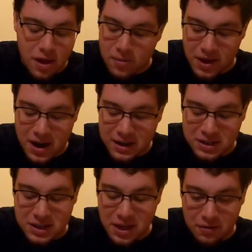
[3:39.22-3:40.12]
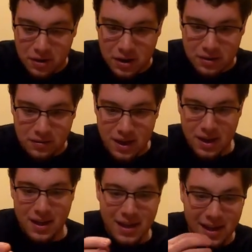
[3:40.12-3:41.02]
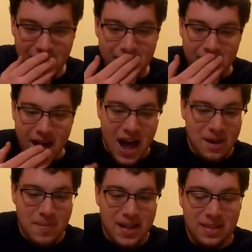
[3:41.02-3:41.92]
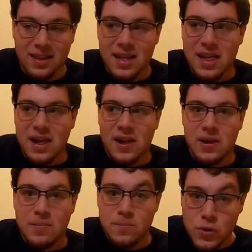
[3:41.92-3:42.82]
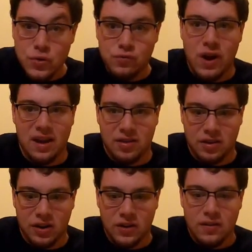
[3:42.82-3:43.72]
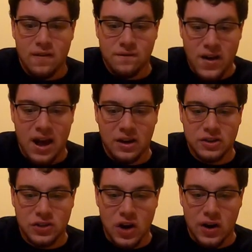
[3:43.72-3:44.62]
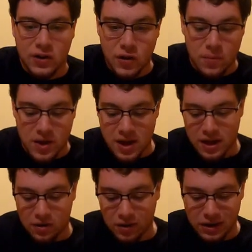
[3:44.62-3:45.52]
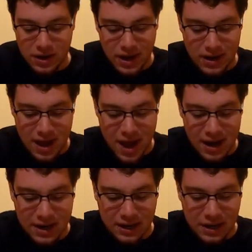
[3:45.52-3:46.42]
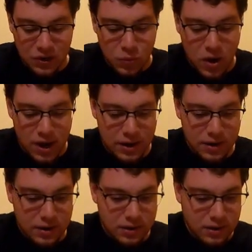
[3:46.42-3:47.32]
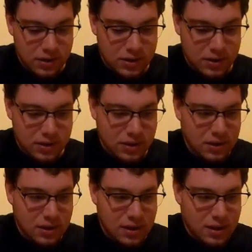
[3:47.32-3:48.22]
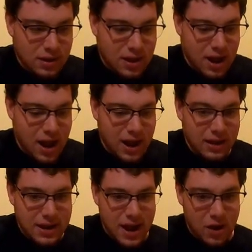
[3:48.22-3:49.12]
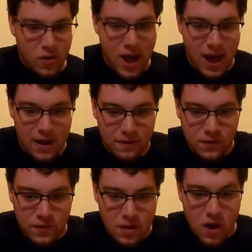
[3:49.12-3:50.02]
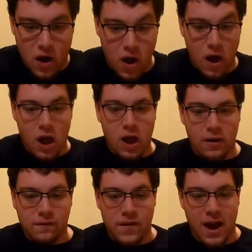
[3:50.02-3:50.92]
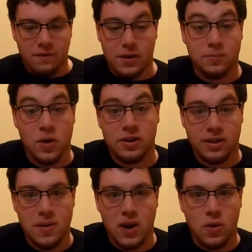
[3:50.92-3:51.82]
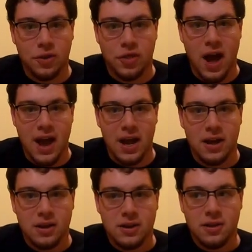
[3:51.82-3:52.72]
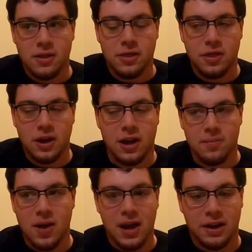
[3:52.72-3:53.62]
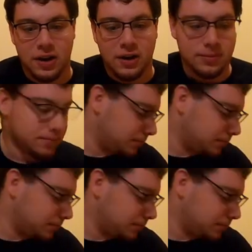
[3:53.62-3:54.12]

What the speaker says: Oh my god, I just said that wrong. I meant Moonracer, Firestar, Chromia, and Greenlight, and Elita 1. I now have all 5 components to make Orthia, the Combiner.